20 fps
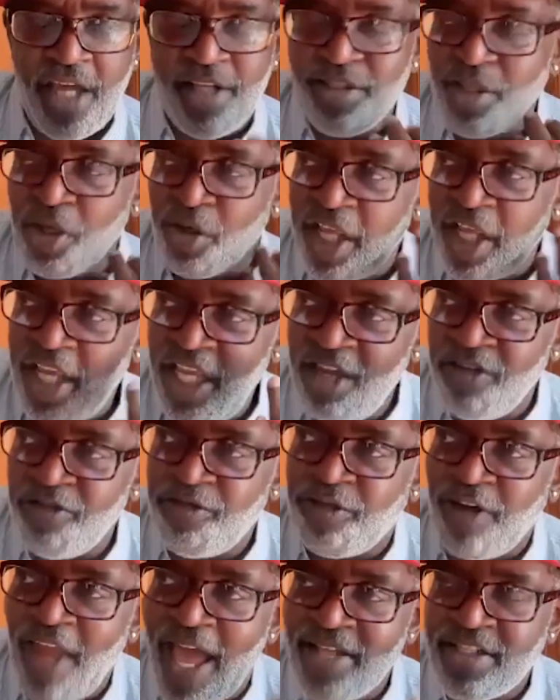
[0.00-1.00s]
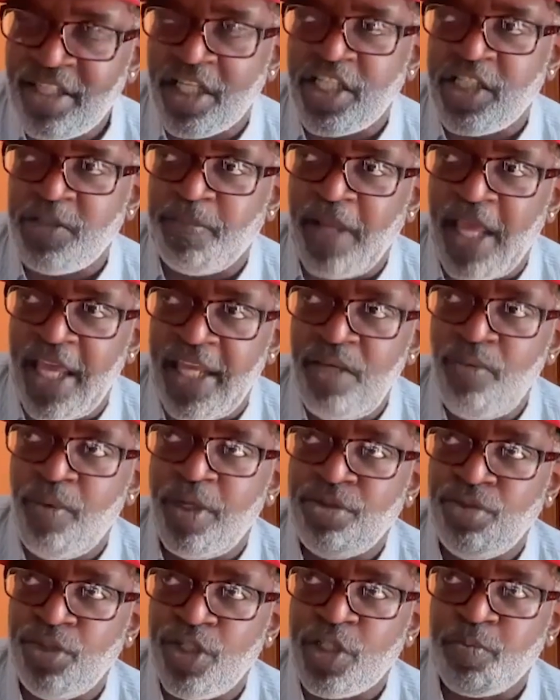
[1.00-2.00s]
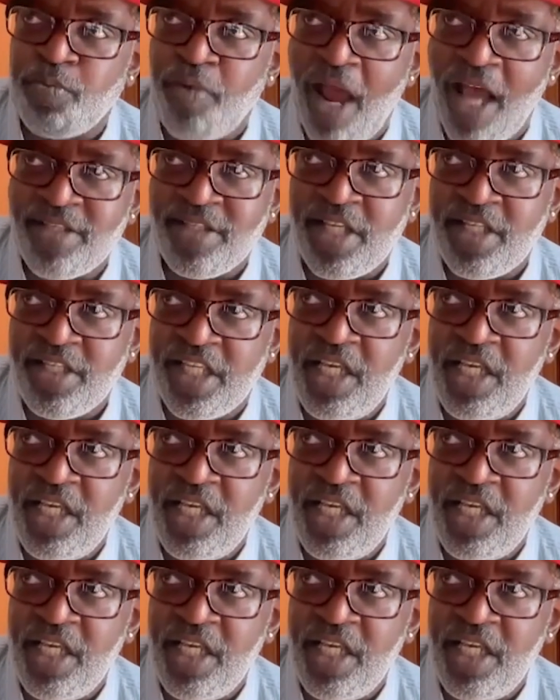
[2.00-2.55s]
So to hear Flash explain, he went through this process.